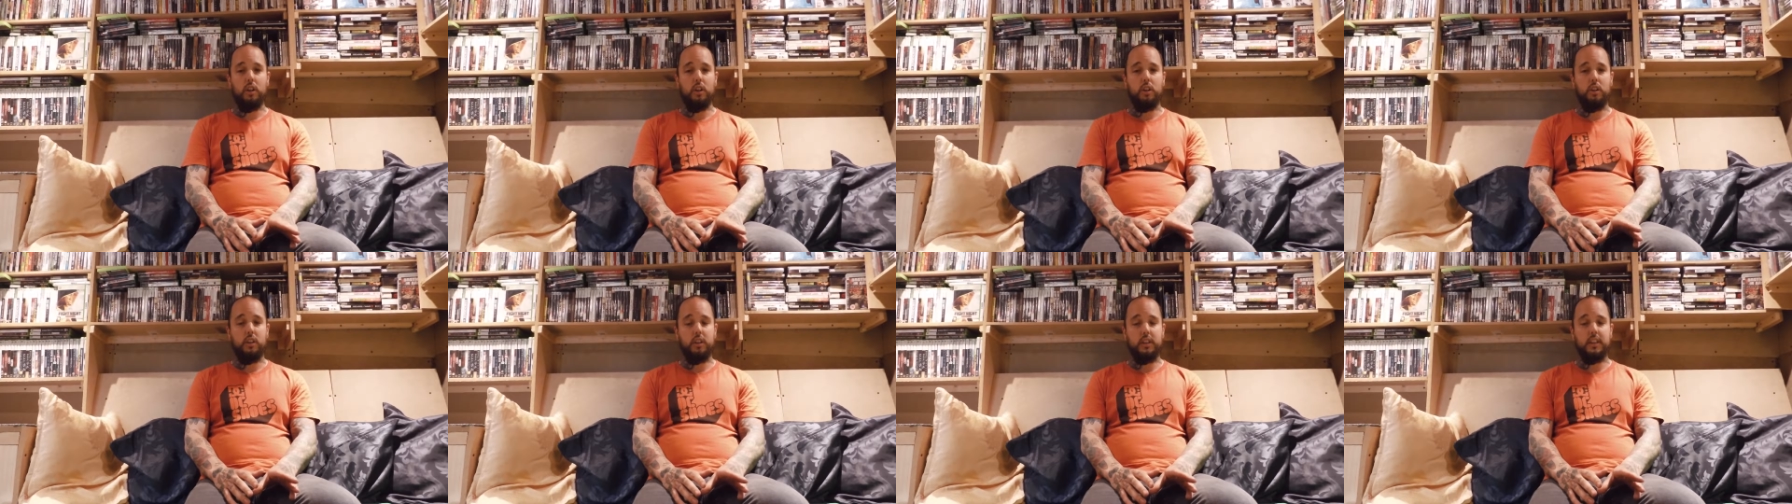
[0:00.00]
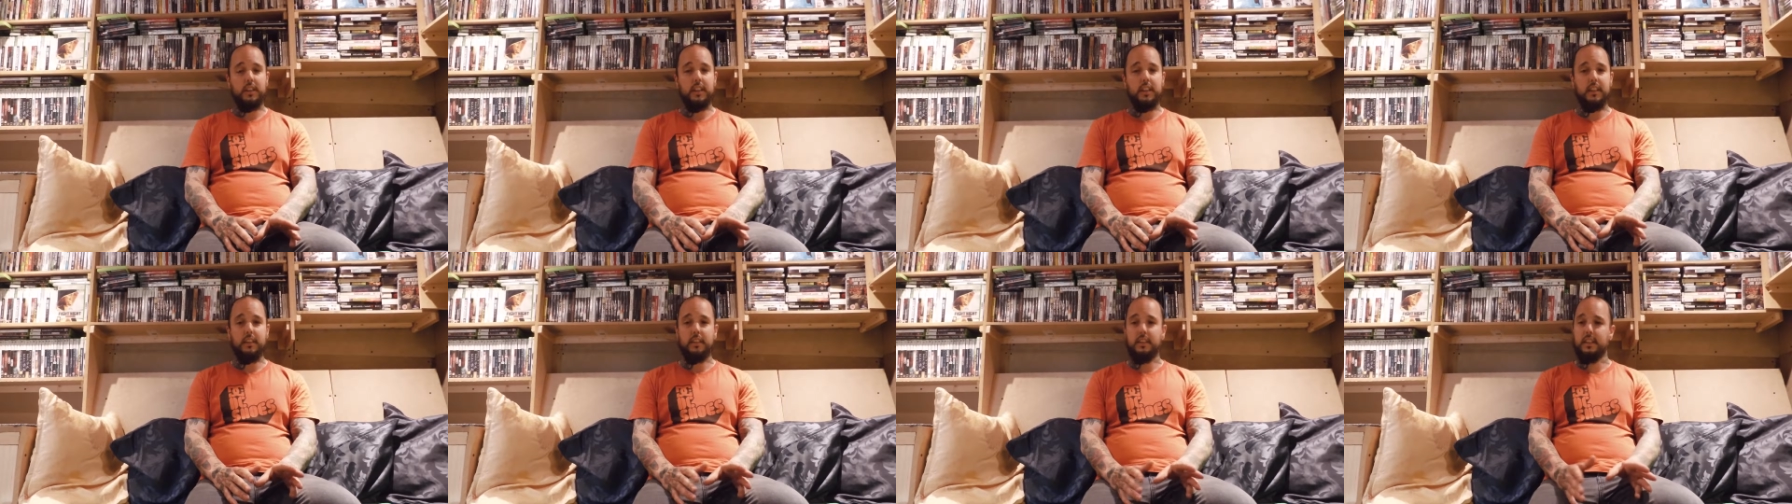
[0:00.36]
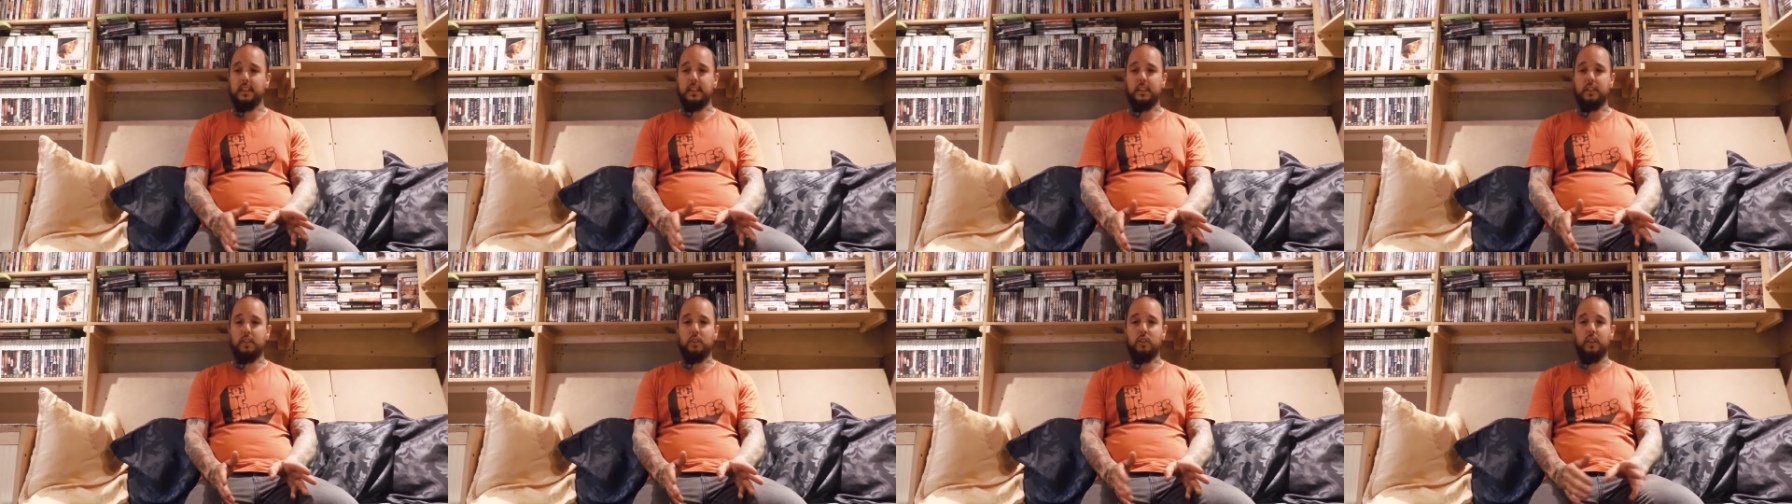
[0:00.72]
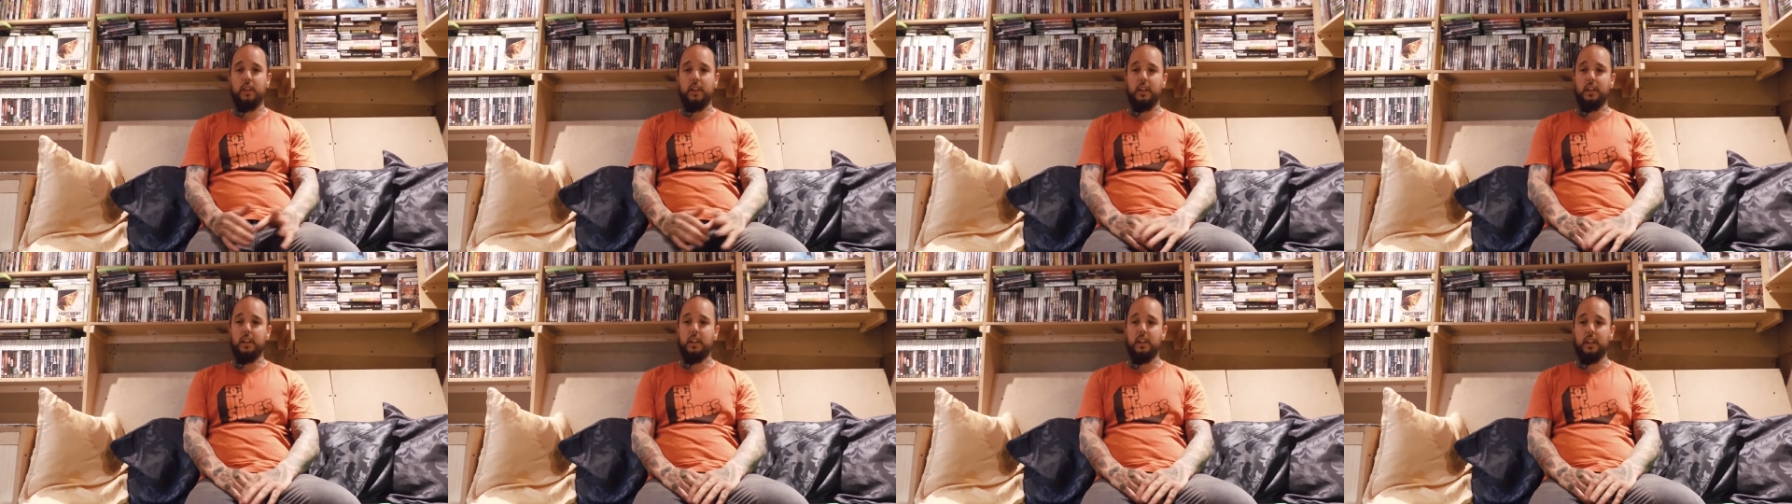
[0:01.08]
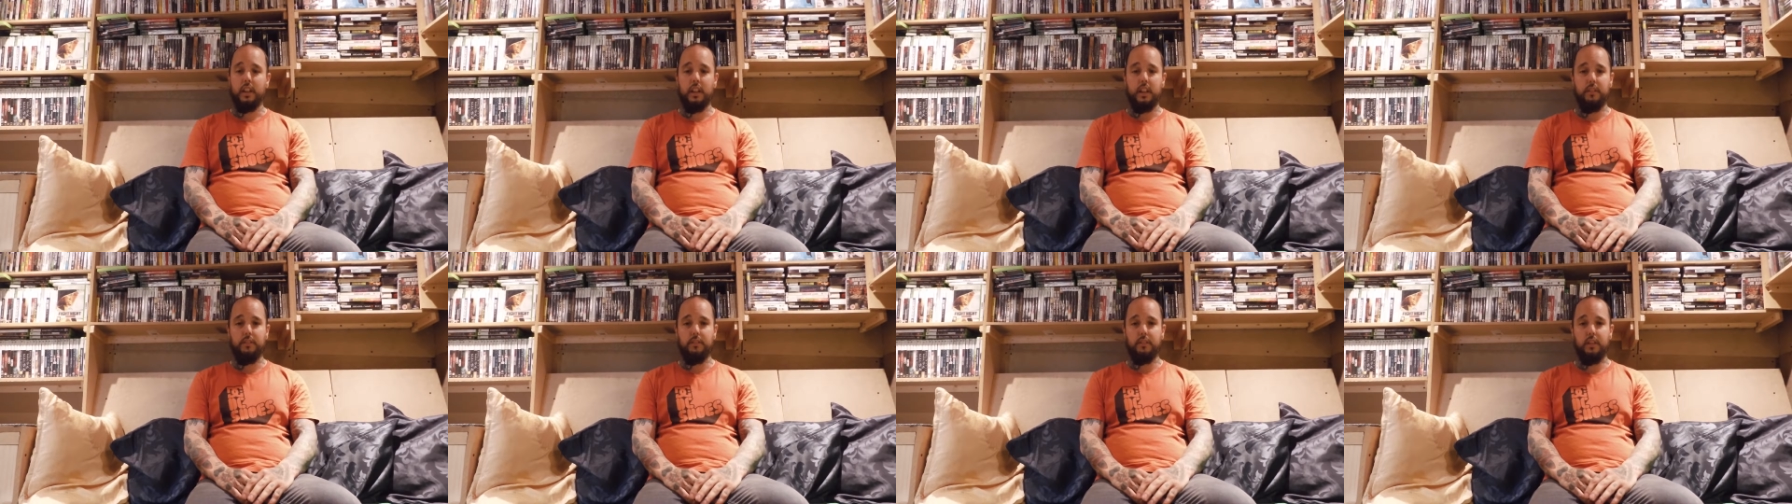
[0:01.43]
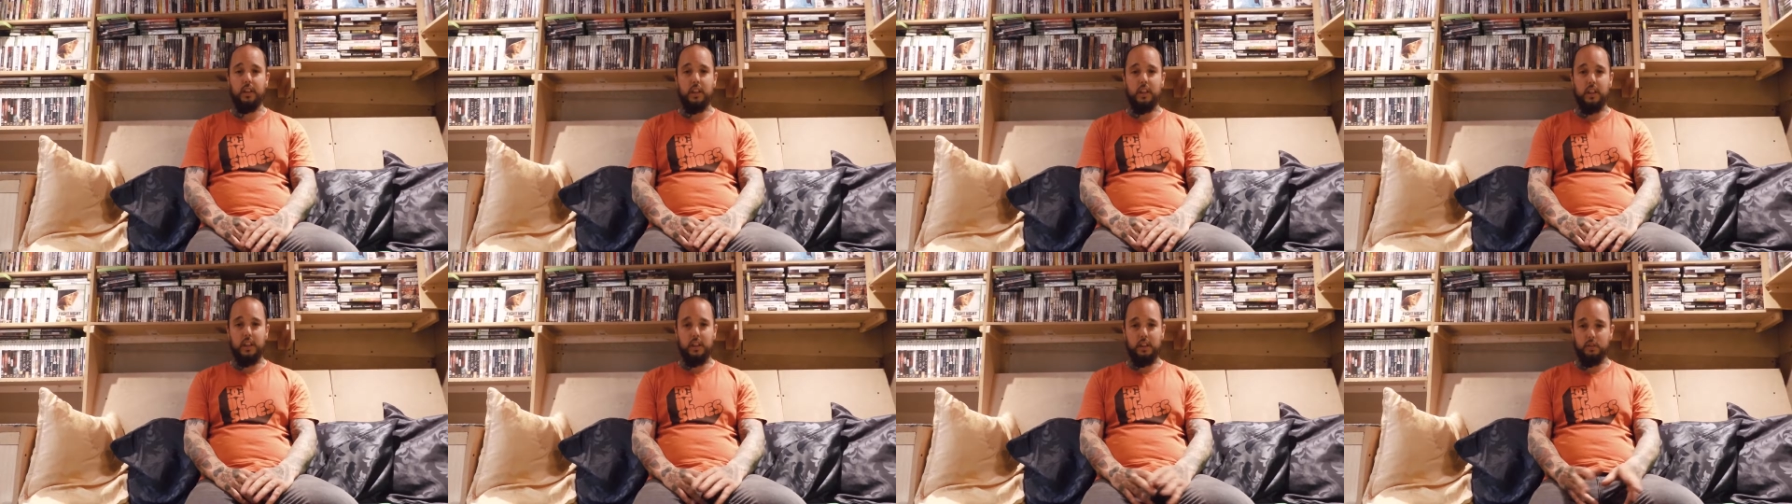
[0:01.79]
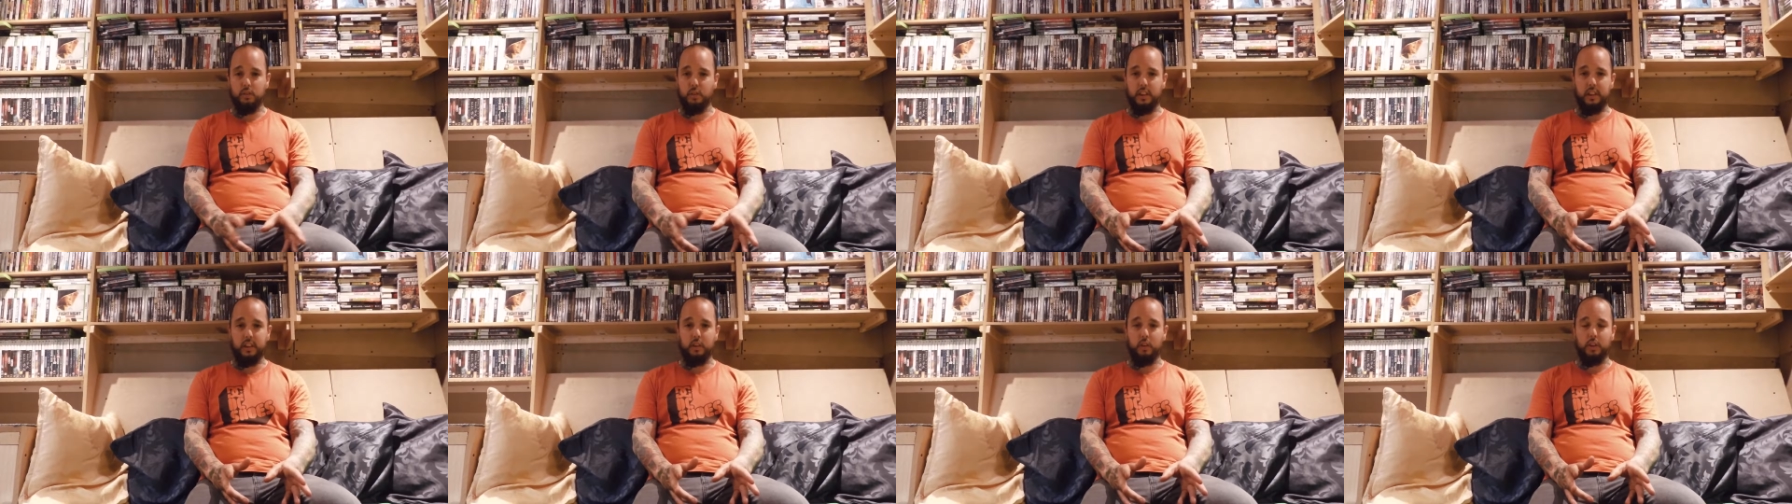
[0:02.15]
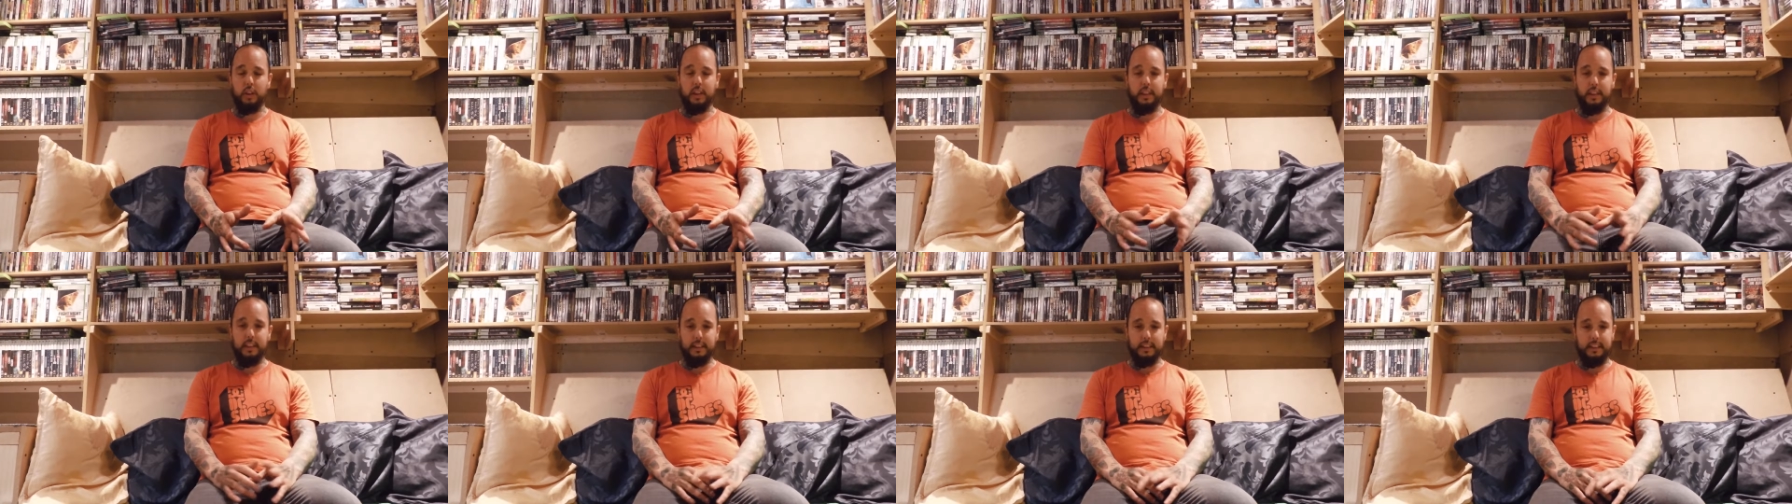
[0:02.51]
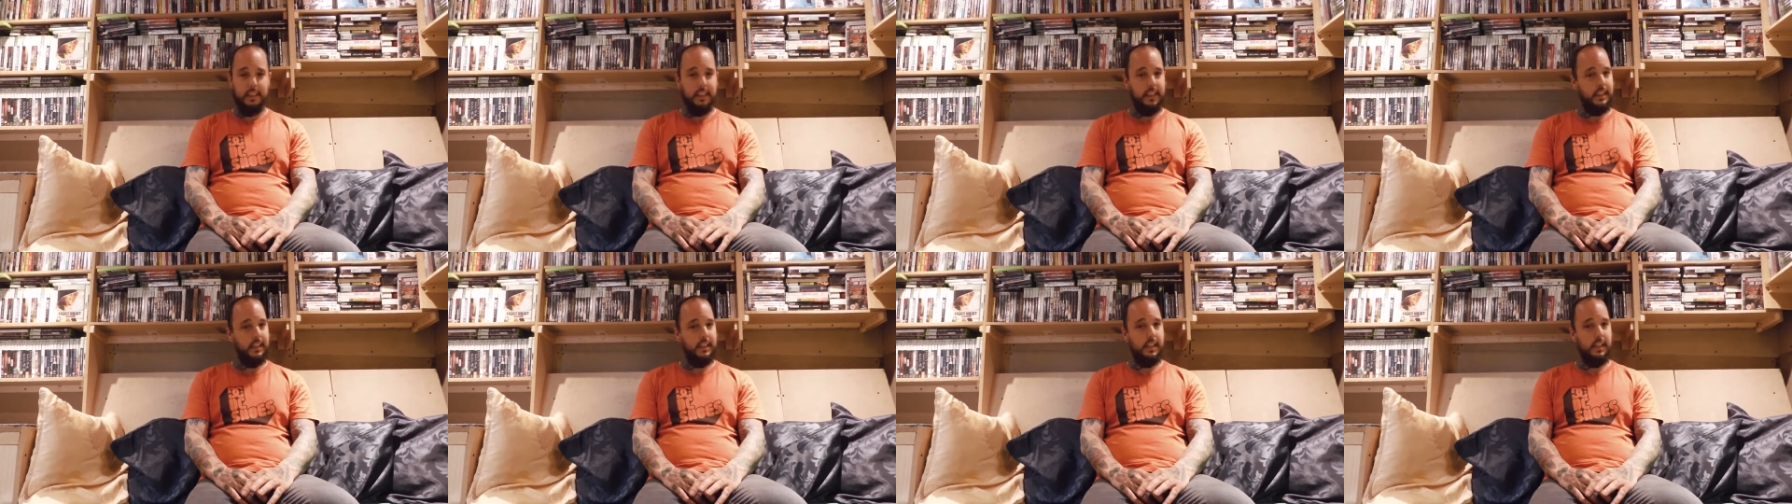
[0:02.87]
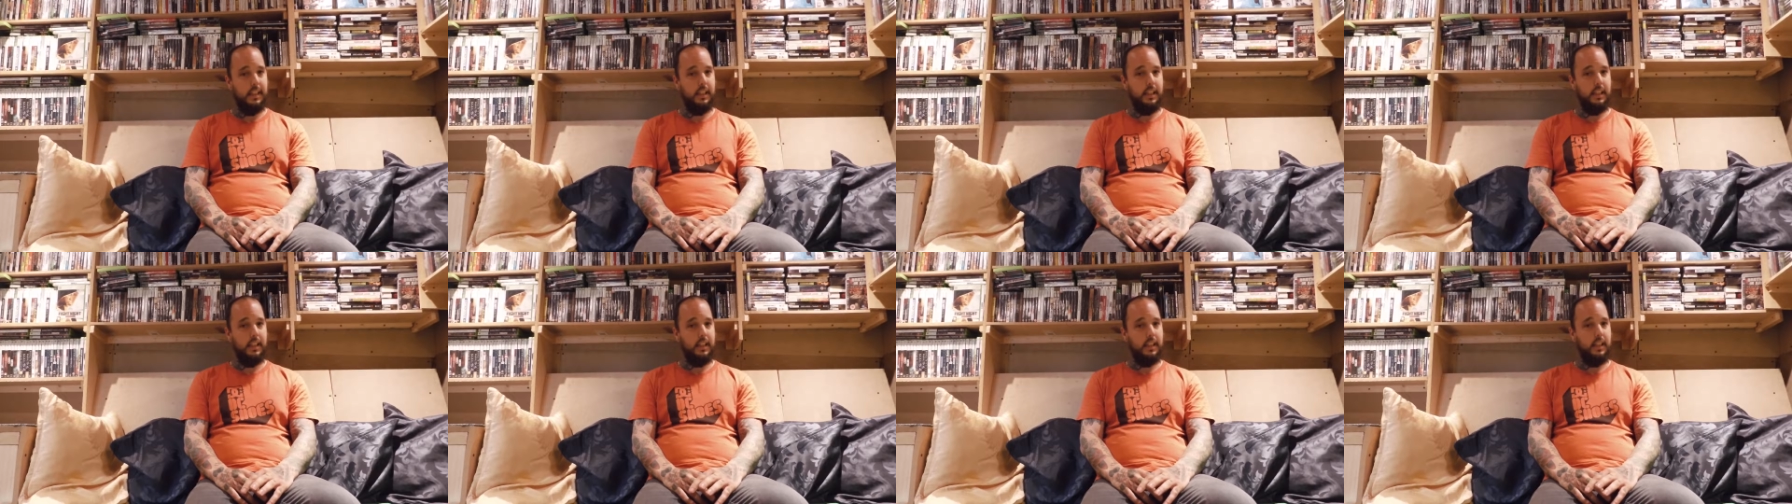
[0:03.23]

like I said, I disagree. If he's really got it in his head that